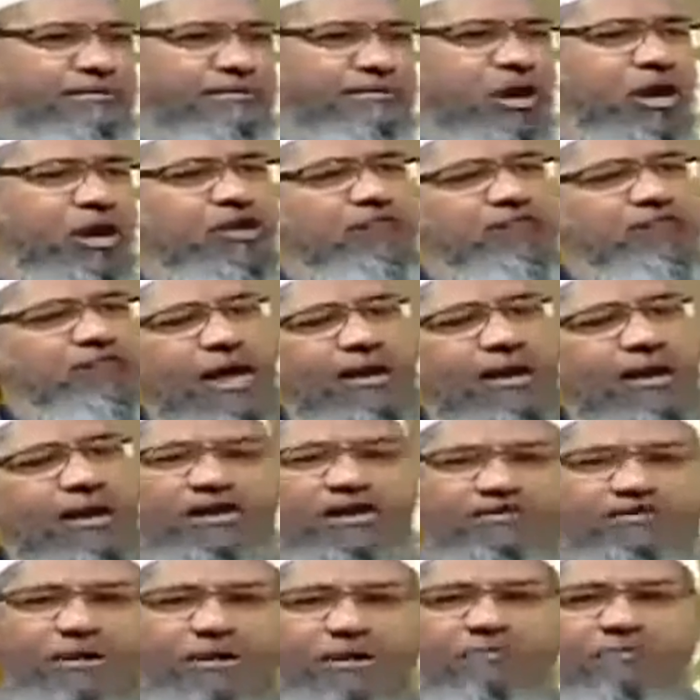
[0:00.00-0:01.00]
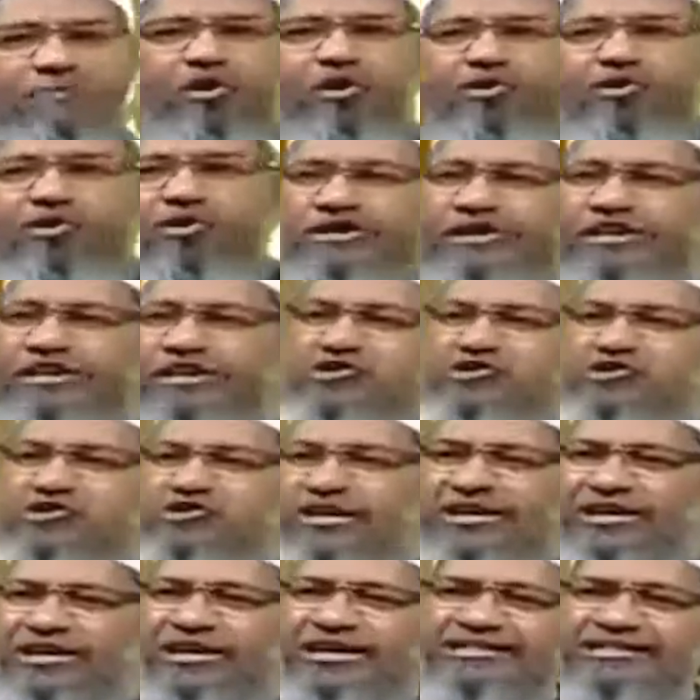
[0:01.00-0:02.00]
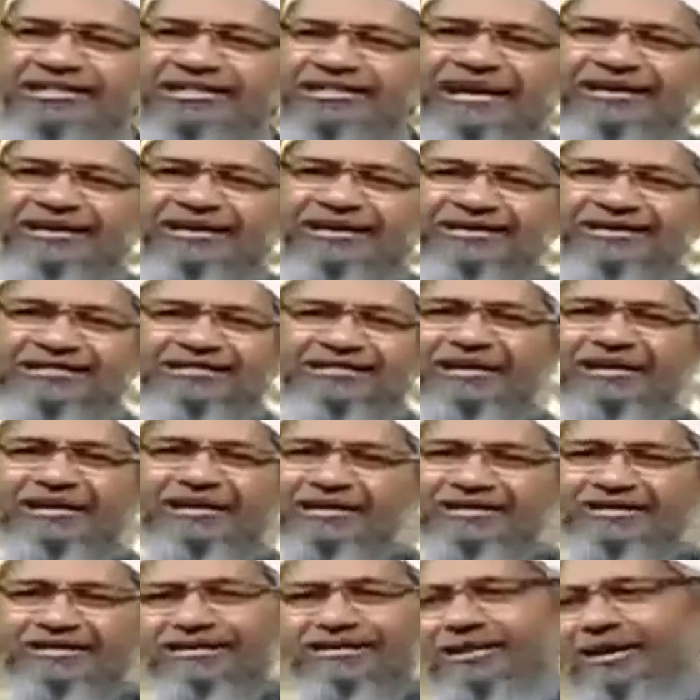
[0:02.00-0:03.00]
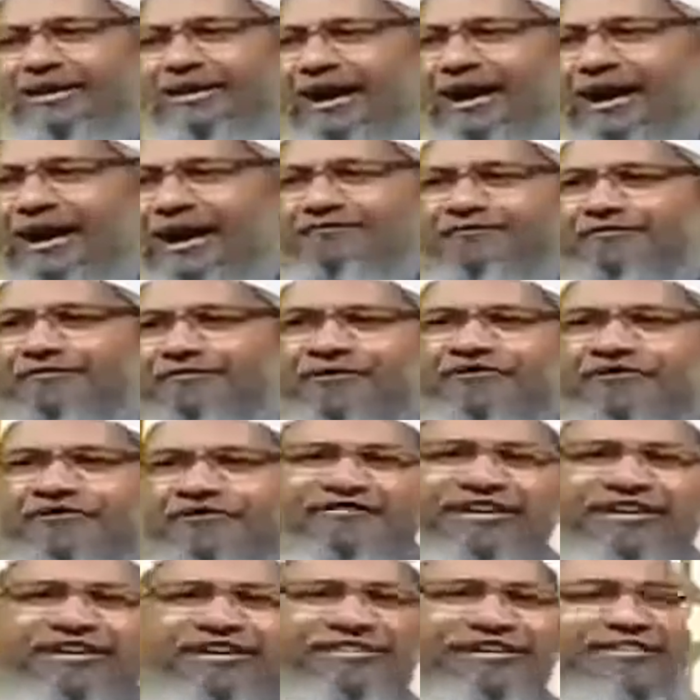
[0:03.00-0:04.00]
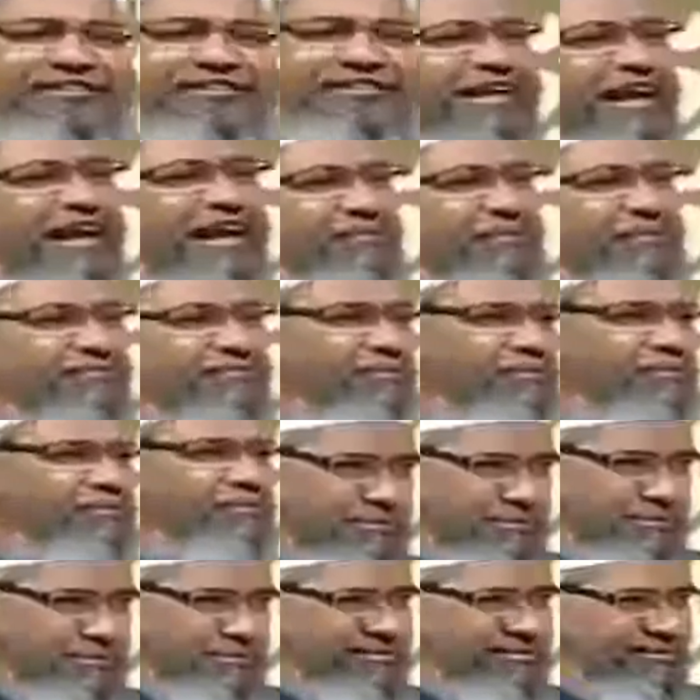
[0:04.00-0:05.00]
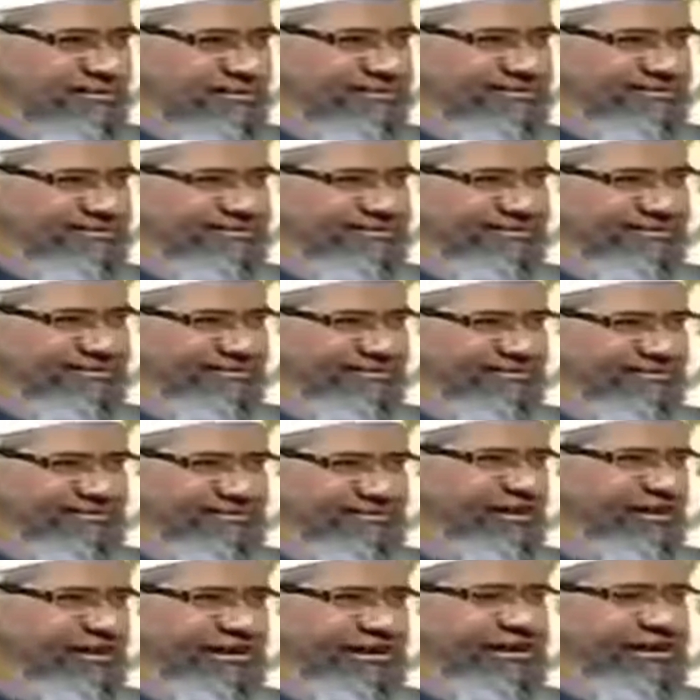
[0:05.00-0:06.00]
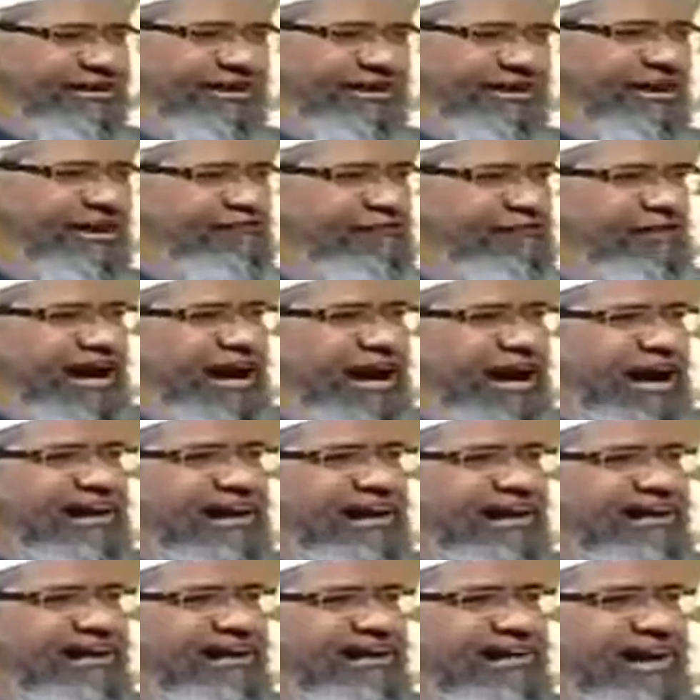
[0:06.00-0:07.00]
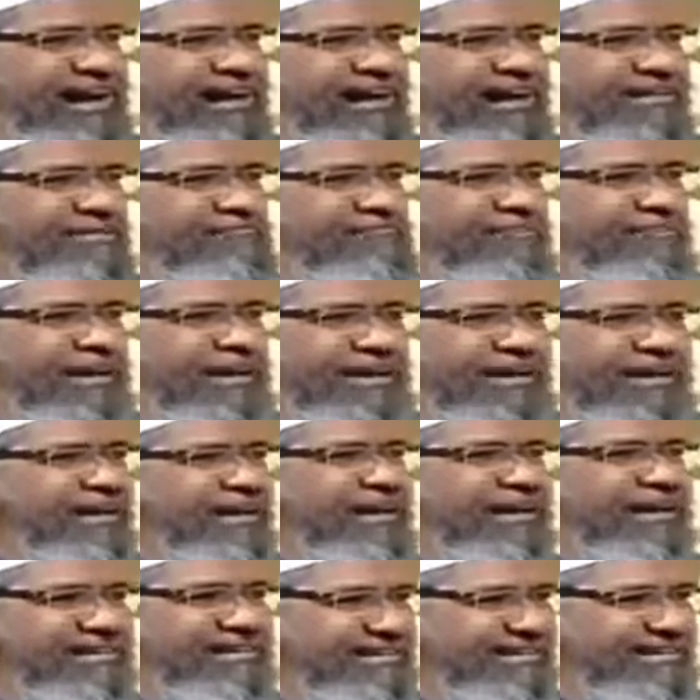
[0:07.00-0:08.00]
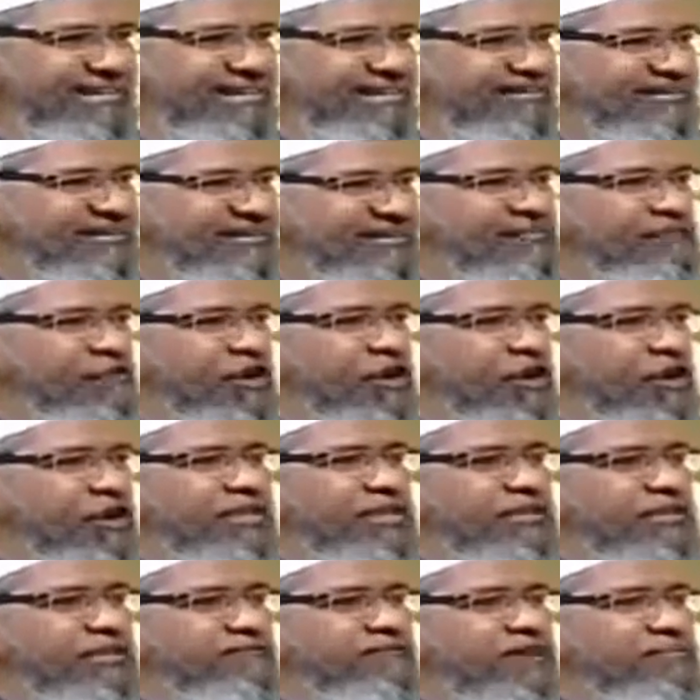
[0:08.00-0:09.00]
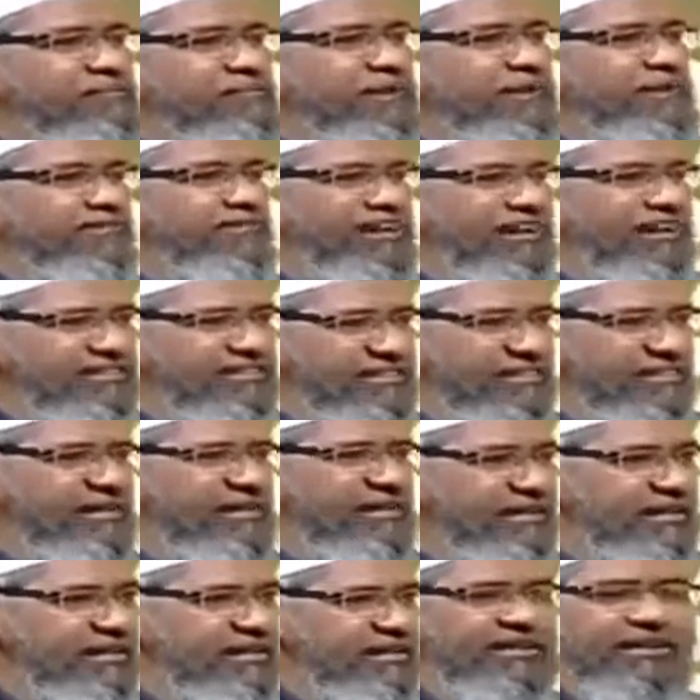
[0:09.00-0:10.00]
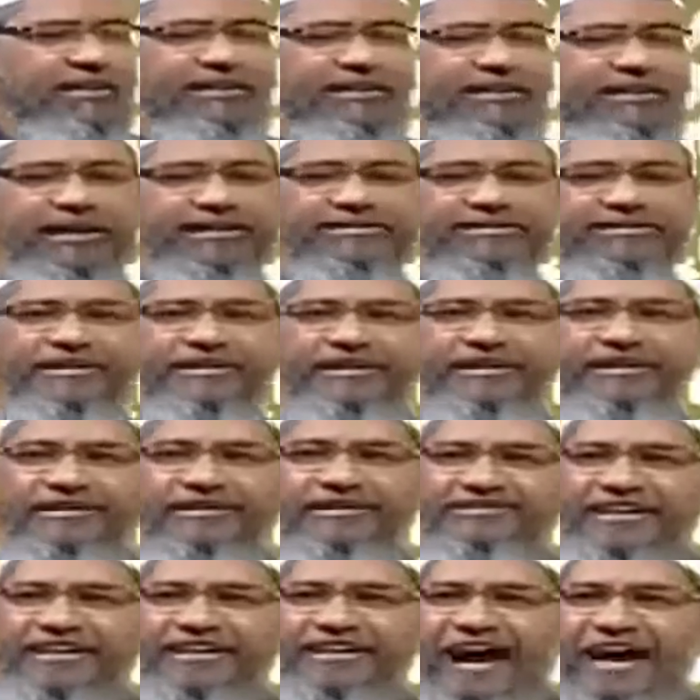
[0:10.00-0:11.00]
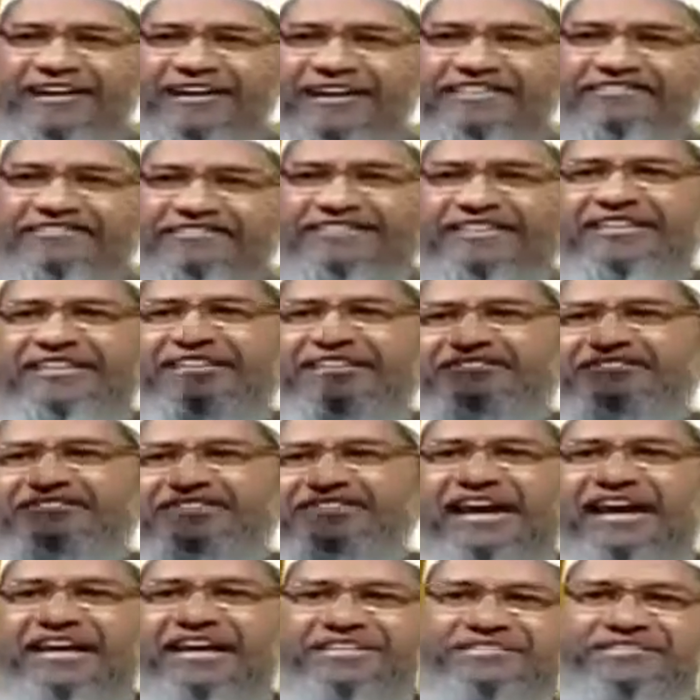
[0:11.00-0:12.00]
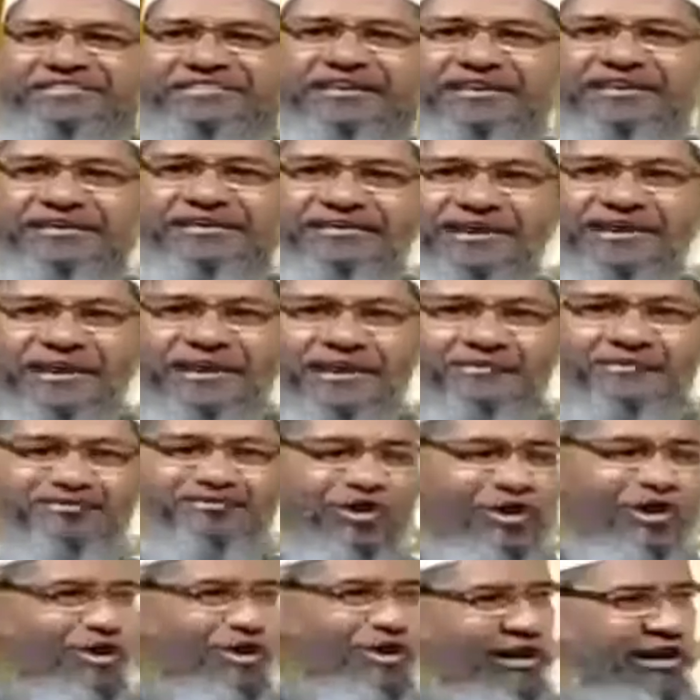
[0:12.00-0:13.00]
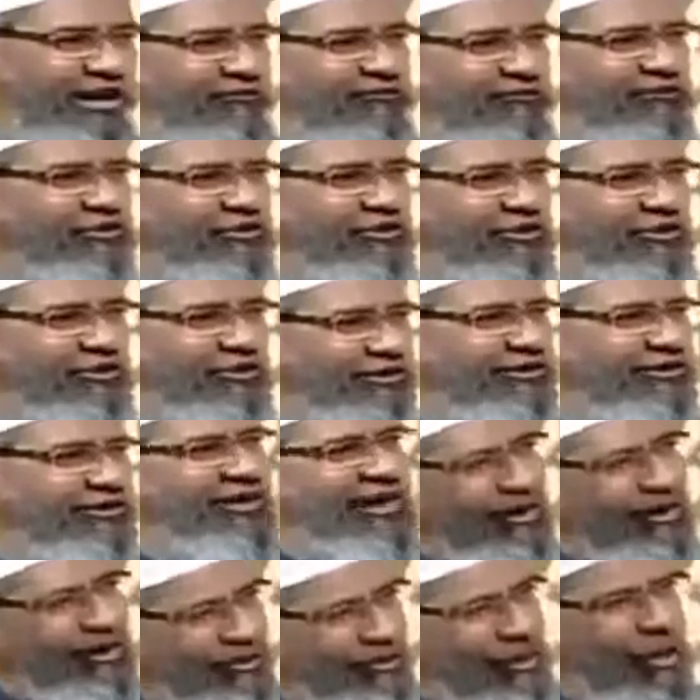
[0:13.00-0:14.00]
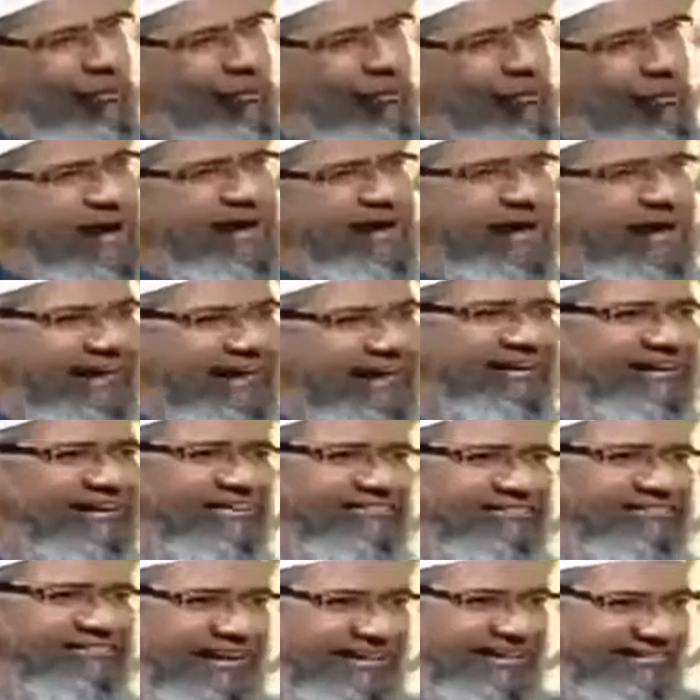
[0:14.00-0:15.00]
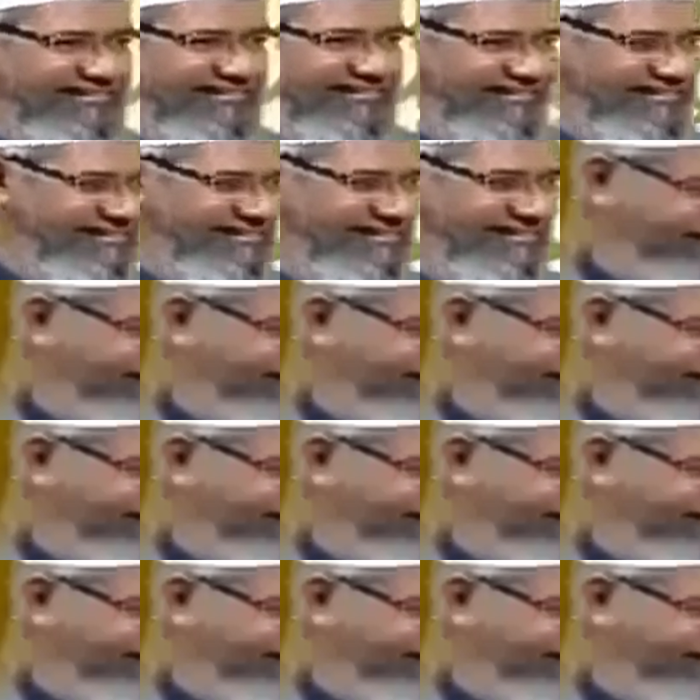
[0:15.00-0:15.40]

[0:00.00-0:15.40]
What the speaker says: Now, if I'm going to teach you English language here, I feel you are wasting the time of the people. Surely, if you can't understand simple English, that what is the difference between a theory, that theory is the highest thing in science, then I'm sorry you'll have to go back and learn science.